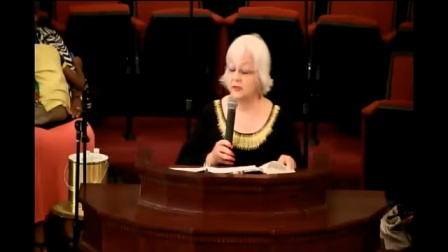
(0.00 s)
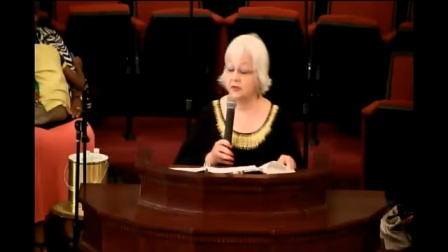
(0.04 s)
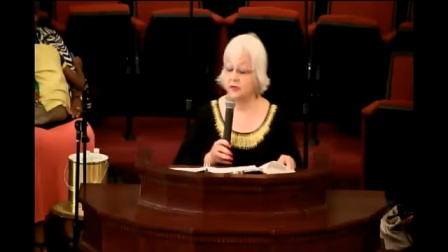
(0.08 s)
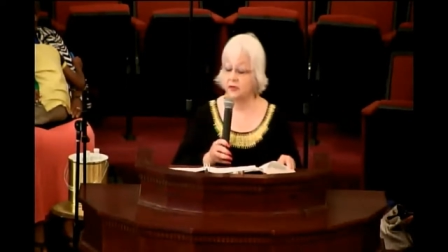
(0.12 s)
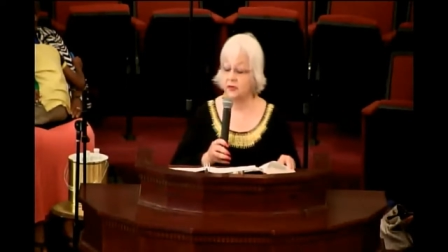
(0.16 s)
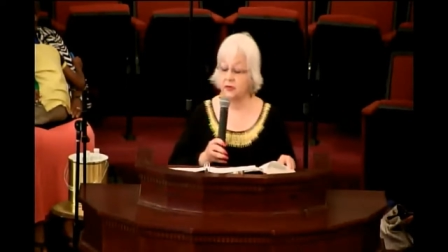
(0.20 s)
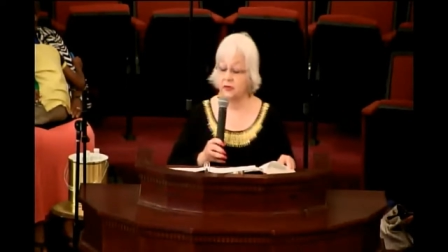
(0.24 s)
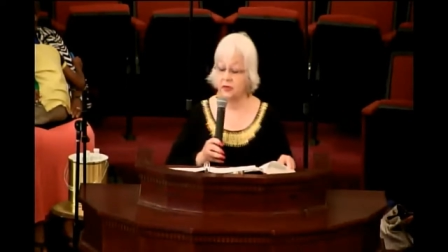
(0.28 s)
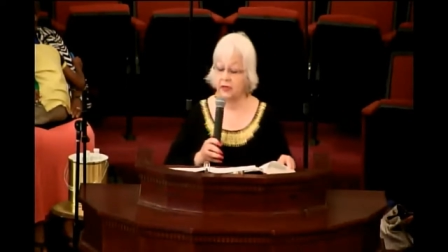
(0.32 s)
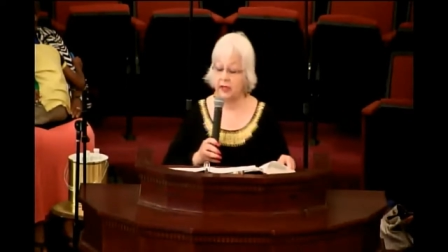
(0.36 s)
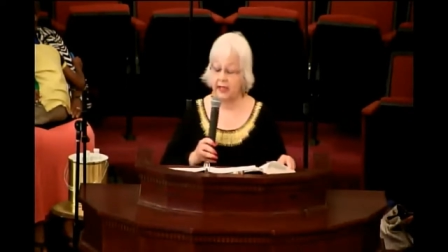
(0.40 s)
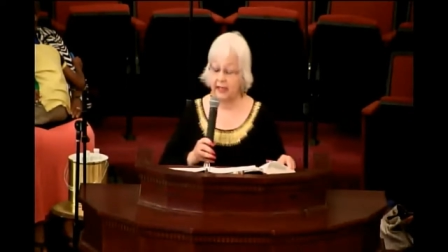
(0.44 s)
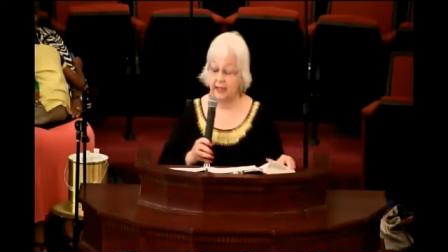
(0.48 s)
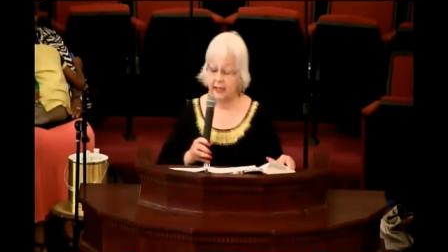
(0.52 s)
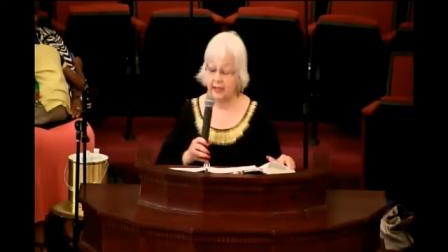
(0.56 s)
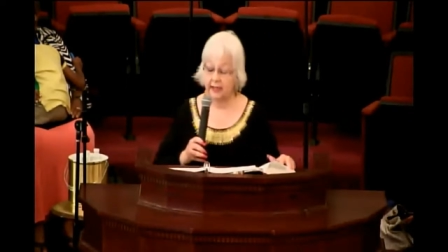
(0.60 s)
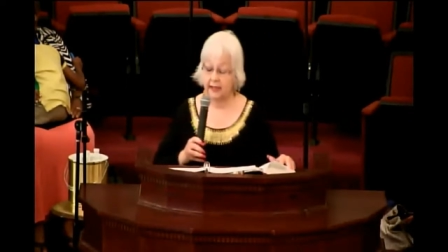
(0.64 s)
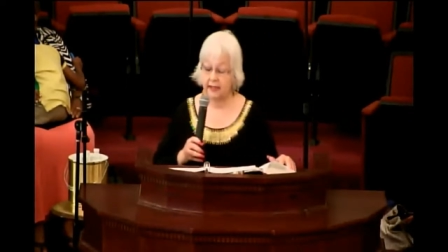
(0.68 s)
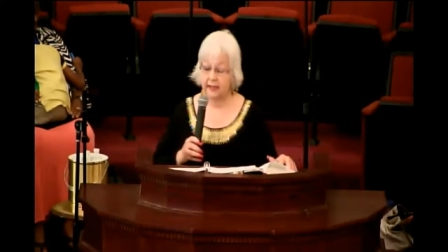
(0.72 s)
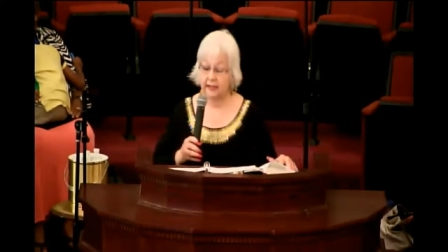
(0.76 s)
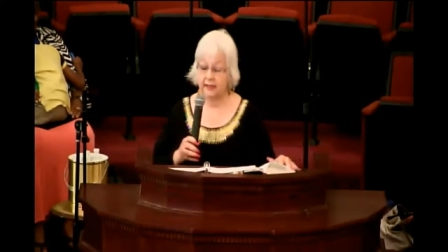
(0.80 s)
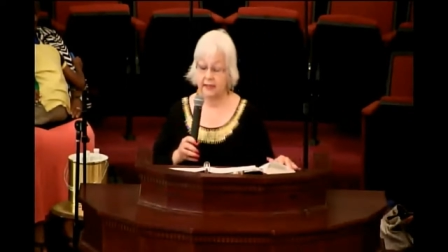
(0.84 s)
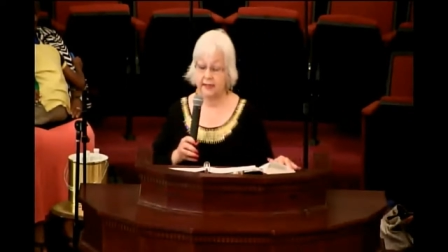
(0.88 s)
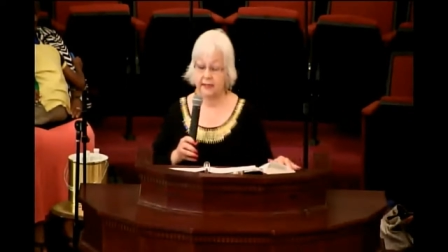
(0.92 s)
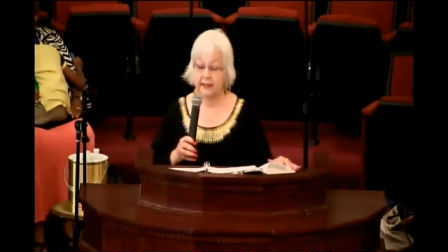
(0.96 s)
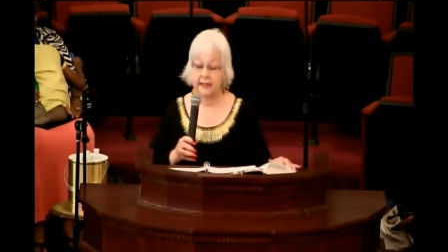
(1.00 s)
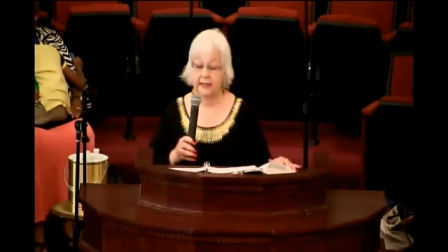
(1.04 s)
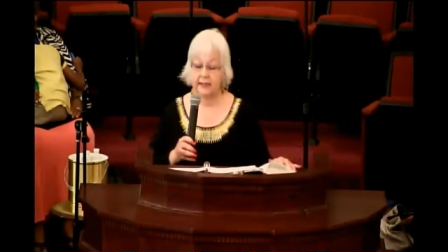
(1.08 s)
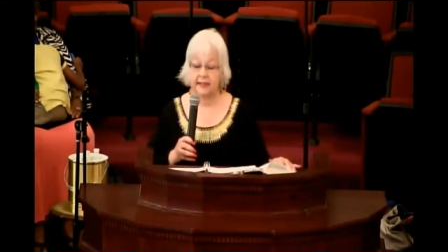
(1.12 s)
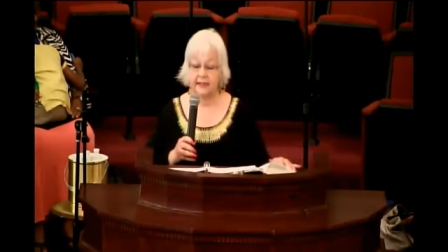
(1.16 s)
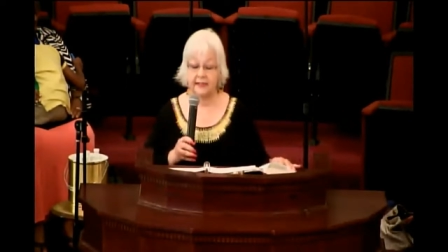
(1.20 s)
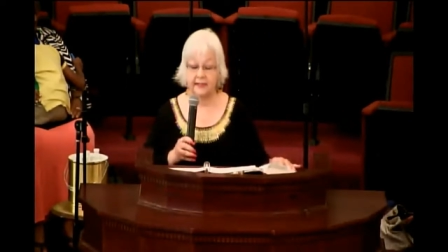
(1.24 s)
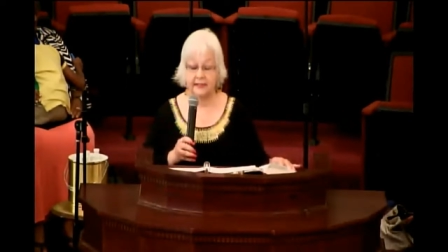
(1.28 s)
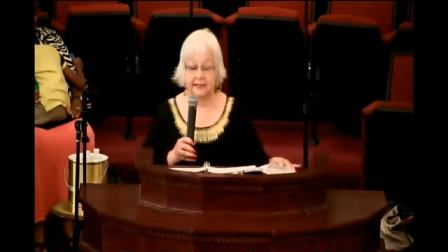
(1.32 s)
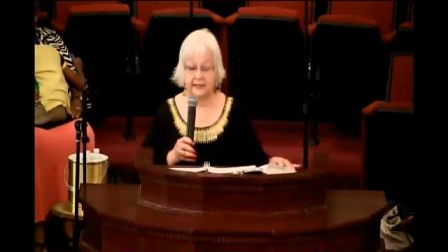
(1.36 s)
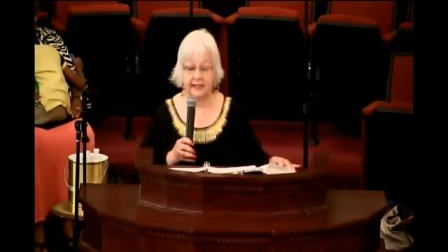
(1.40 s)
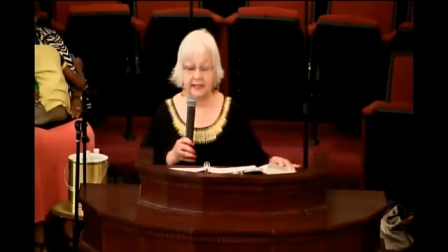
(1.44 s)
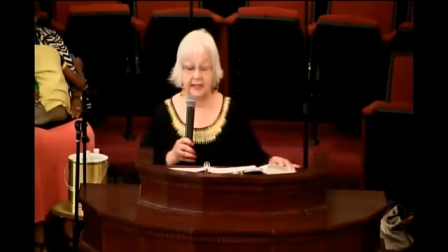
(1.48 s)
to lay
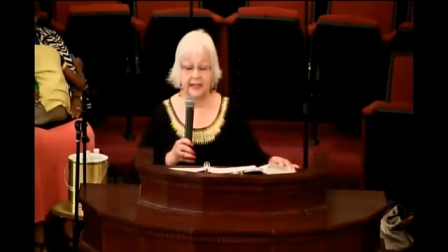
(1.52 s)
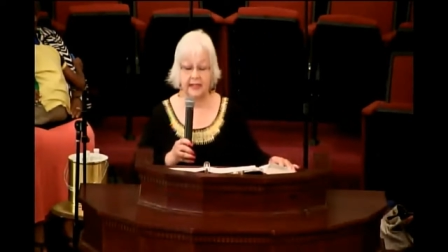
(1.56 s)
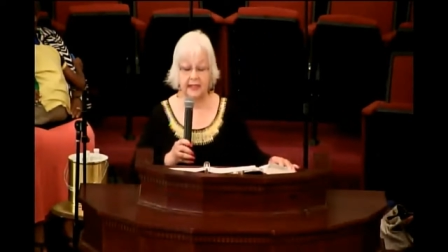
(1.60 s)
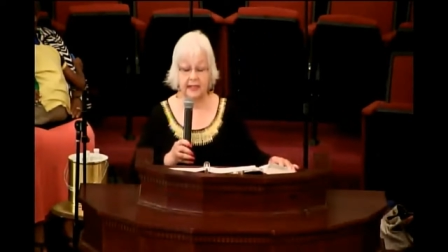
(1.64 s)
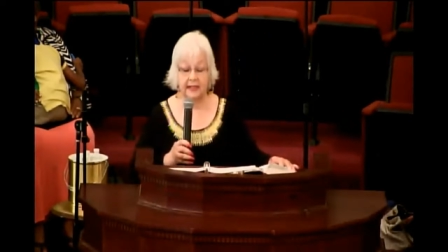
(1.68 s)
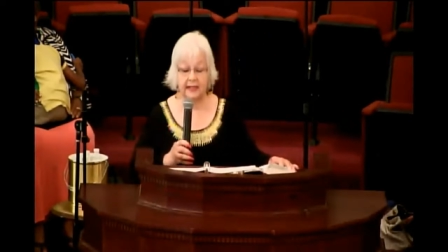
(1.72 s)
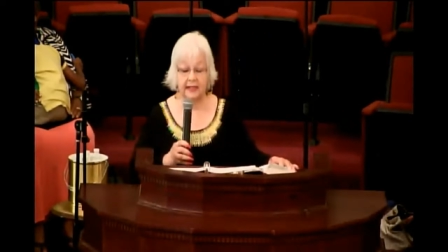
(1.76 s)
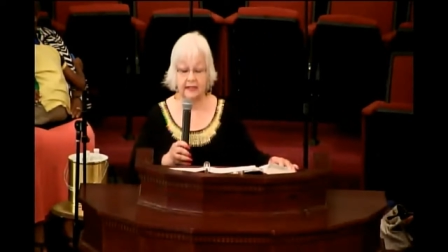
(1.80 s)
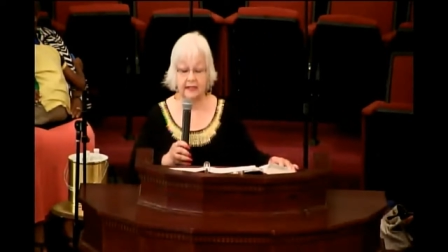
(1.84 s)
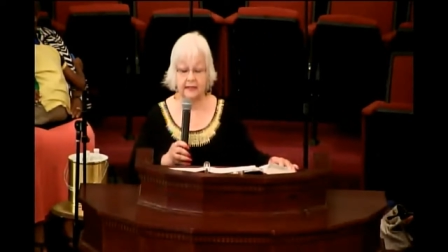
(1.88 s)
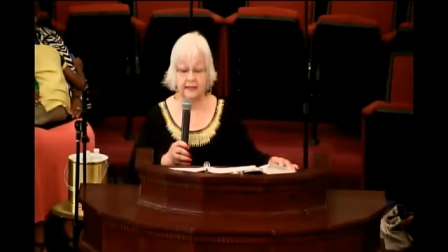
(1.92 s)
his head.